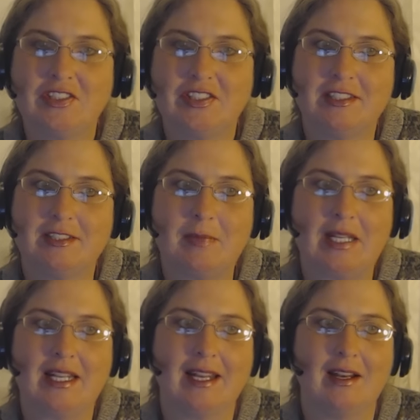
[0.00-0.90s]
on your decision
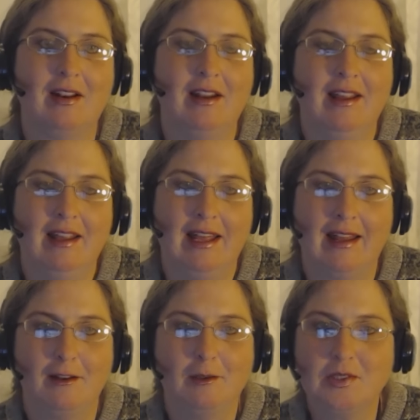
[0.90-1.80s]
making
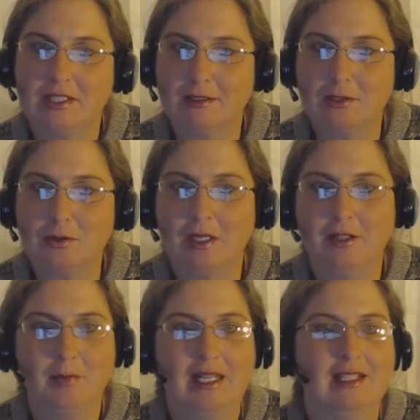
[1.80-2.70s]
and whose
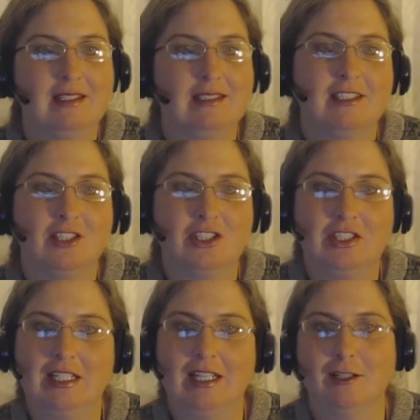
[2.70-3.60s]
territory you're making
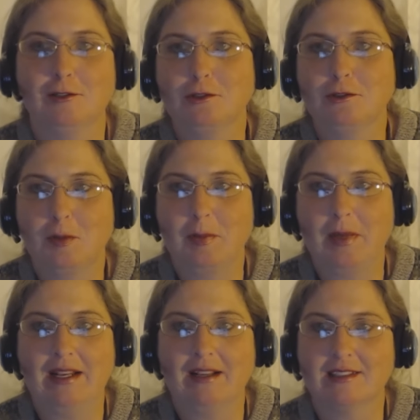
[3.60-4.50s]
decisions in, yours or
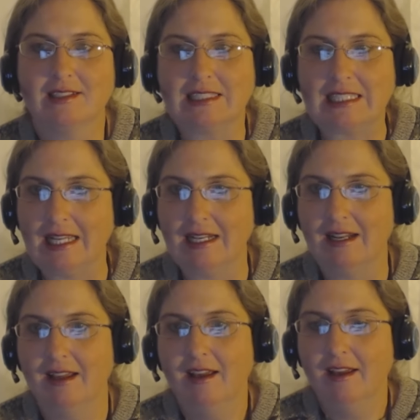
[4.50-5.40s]
somebody else's,
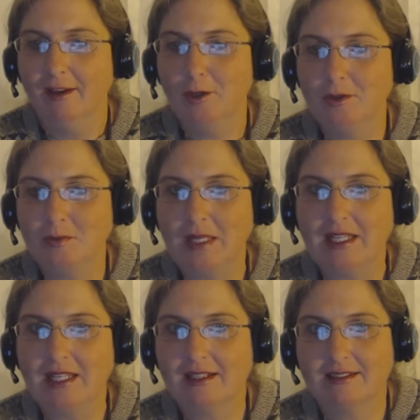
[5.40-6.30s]
and who's
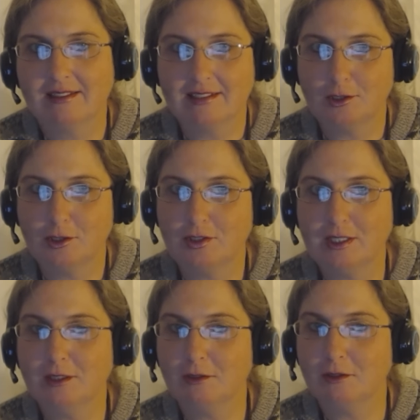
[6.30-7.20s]
making
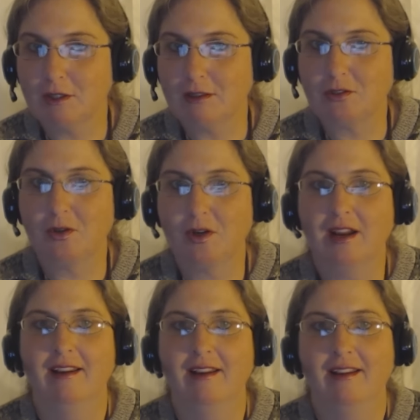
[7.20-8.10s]
decisions in your
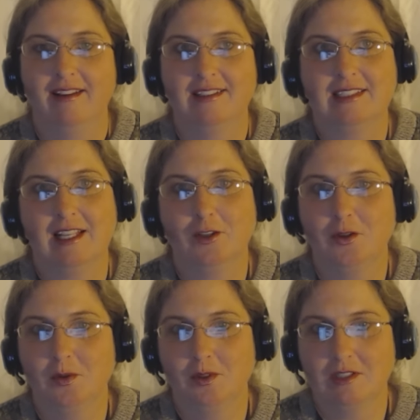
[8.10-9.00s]
territory. Is that
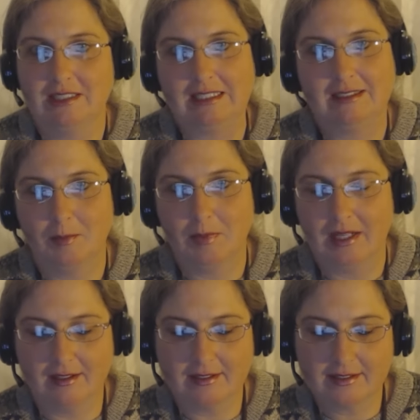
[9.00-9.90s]
you or is that
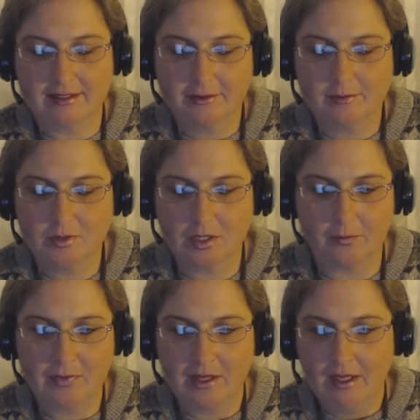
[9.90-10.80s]
somebody else?
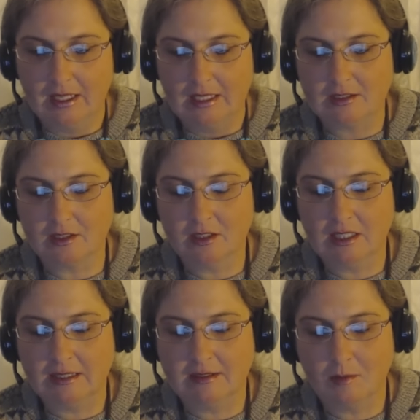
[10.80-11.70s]
So it's a
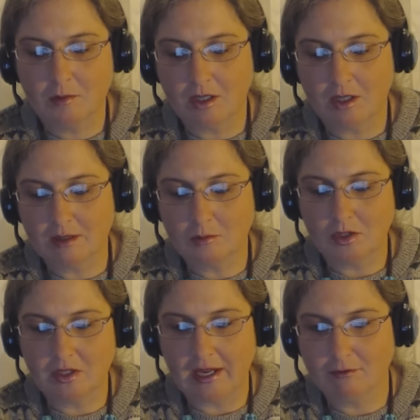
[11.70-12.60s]
good heads up card,
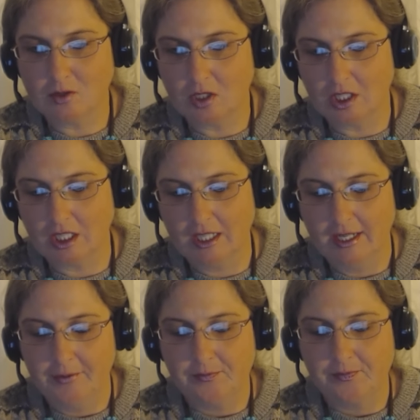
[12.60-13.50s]
something to look out for.